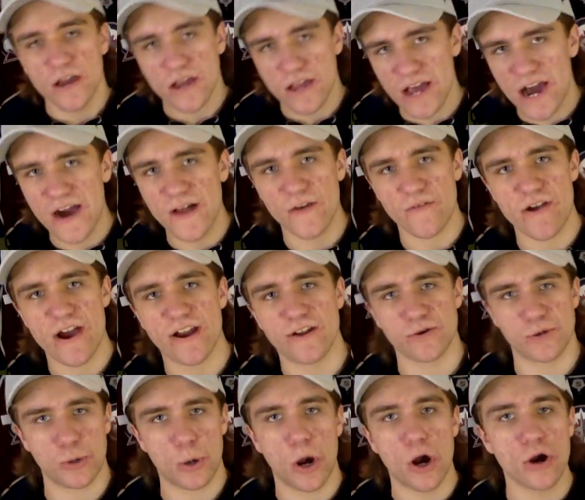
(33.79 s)
Colorado
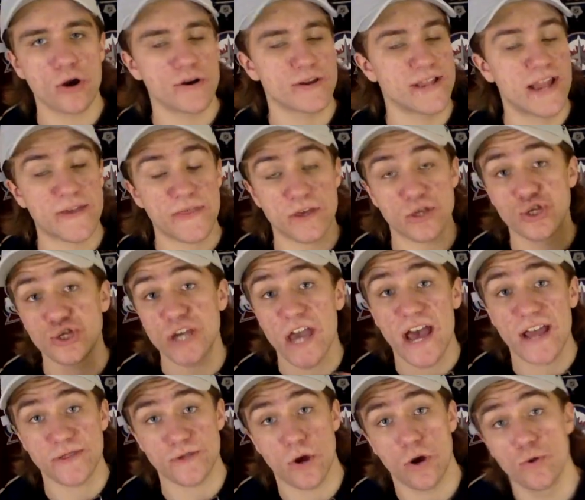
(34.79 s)
struggled, and now the
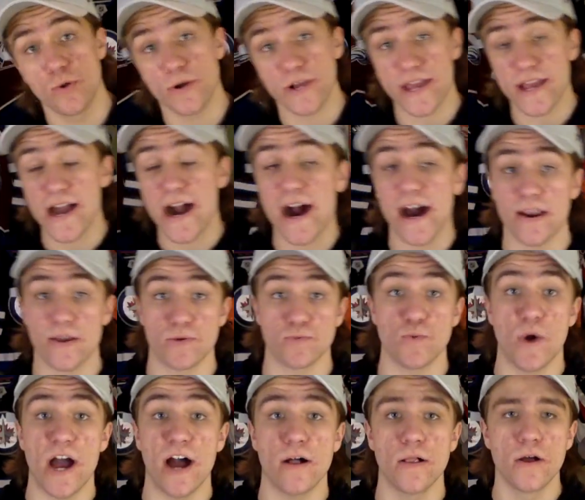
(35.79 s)
Jets are looking hot as
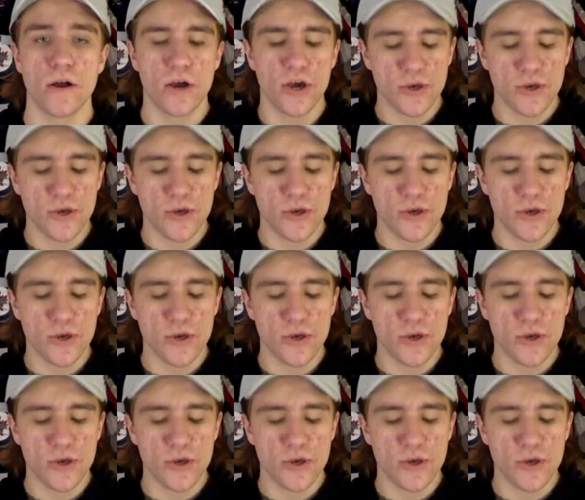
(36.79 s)
well.